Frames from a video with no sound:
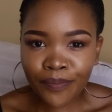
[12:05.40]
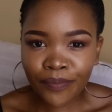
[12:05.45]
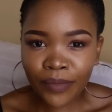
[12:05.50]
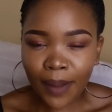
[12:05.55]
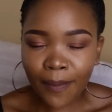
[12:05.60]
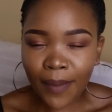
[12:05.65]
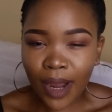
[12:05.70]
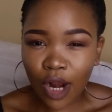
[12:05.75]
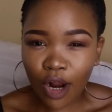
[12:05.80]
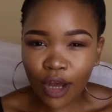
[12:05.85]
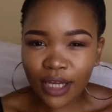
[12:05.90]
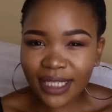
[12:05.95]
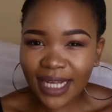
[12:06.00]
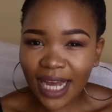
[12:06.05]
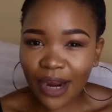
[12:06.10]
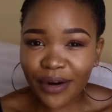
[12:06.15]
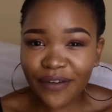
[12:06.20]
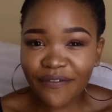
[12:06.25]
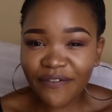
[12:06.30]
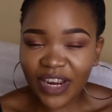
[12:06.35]
my last
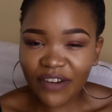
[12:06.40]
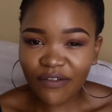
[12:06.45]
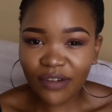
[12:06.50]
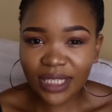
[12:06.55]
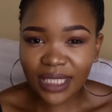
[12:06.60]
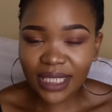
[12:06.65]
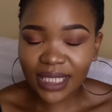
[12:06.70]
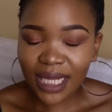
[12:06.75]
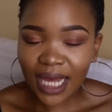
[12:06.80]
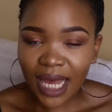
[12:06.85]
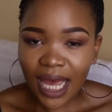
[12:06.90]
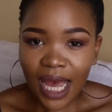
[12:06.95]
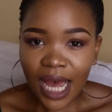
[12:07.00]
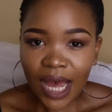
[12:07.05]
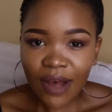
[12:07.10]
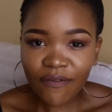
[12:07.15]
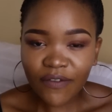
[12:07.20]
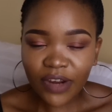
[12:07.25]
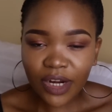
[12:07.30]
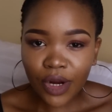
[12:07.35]
current favorites
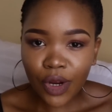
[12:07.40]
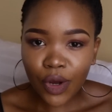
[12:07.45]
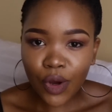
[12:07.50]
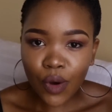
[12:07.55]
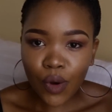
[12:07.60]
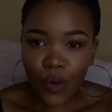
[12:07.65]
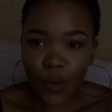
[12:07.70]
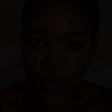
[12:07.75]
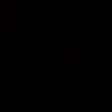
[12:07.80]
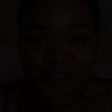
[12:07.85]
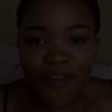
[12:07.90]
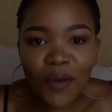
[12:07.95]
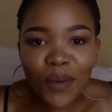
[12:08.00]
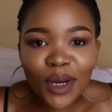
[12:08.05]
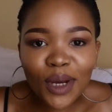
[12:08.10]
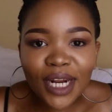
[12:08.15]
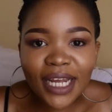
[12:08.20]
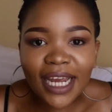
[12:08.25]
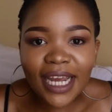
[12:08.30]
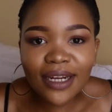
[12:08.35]
video. And then we're
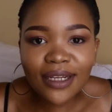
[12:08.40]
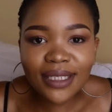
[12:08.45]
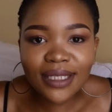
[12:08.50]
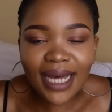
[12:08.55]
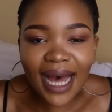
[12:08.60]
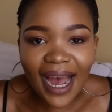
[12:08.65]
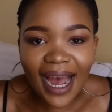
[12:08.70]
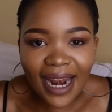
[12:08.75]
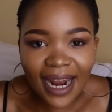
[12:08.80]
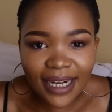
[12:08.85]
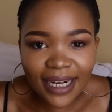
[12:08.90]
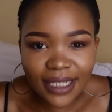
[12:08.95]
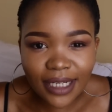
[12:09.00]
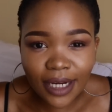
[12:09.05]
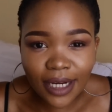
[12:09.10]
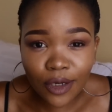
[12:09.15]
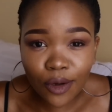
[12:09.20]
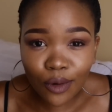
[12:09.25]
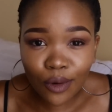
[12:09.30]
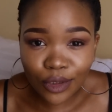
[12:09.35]
going to get into
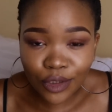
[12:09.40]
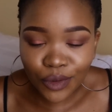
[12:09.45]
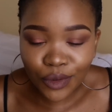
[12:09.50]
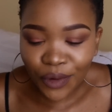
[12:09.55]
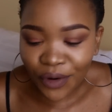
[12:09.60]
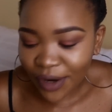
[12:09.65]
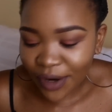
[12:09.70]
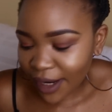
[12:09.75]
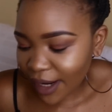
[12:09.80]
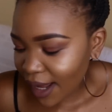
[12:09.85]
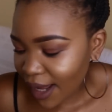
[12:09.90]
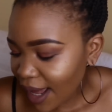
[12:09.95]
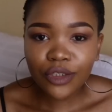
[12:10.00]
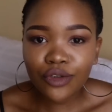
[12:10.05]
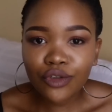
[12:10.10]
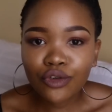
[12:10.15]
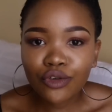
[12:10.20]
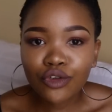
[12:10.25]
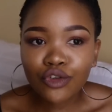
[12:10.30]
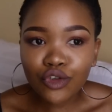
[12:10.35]
highlighting and contouring.
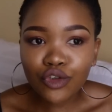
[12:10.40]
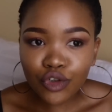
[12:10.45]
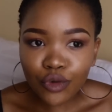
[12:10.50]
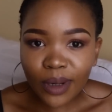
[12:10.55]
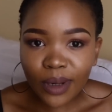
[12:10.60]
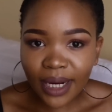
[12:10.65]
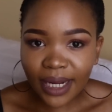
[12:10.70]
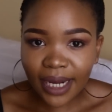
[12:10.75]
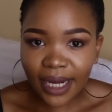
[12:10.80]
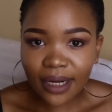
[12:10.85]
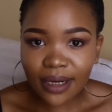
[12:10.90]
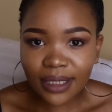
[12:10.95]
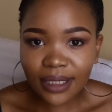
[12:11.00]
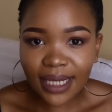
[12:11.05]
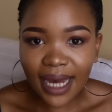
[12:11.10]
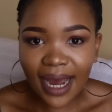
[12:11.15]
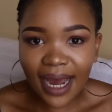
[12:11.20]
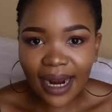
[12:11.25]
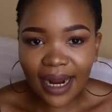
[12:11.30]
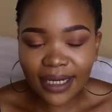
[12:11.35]
You do want to get into
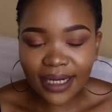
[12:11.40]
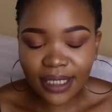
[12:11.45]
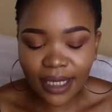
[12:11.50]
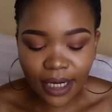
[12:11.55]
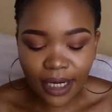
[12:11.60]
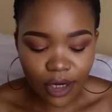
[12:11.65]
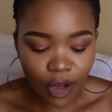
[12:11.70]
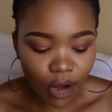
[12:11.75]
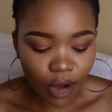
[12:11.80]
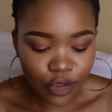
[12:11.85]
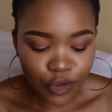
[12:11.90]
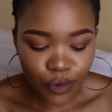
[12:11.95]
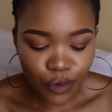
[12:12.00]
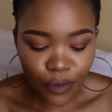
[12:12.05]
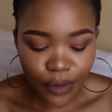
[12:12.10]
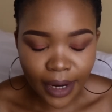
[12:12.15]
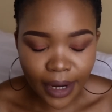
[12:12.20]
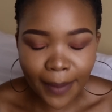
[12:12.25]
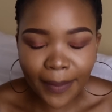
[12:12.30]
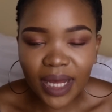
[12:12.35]
highlighting and
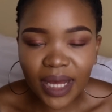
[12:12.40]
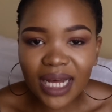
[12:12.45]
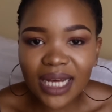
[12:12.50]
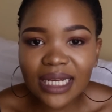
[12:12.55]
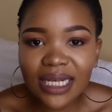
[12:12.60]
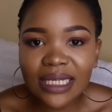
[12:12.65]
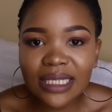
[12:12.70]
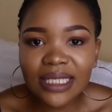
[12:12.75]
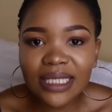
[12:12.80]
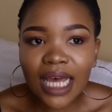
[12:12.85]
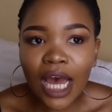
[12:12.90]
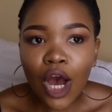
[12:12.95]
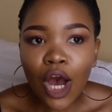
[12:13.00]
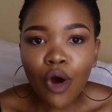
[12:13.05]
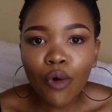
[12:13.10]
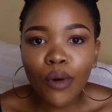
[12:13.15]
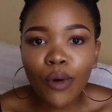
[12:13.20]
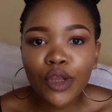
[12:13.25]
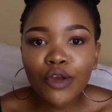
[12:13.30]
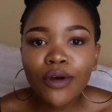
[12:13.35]
contouring because
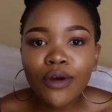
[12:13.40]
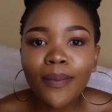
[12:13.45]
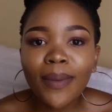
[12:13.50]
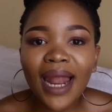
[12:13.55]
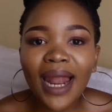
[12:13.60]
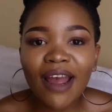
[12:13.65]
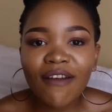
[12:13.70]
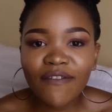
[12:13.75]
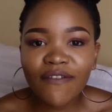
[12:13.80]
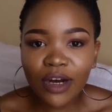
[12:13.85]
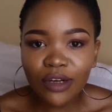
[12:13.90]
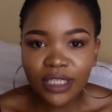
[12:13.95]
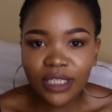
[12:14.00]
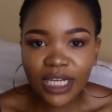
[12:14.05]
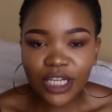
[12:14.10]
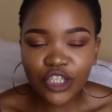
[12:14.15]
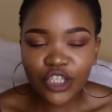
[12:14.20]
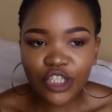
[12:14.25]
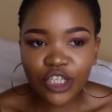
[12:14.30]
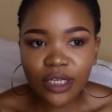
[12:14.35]
when you apply
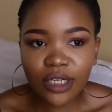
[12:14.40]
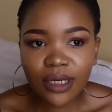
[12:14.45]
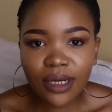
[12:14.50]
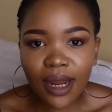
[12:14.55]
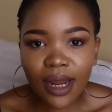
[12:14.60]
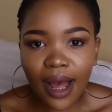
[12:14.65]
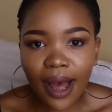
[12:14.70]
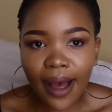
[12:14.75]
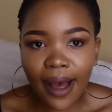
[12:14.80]
foundation,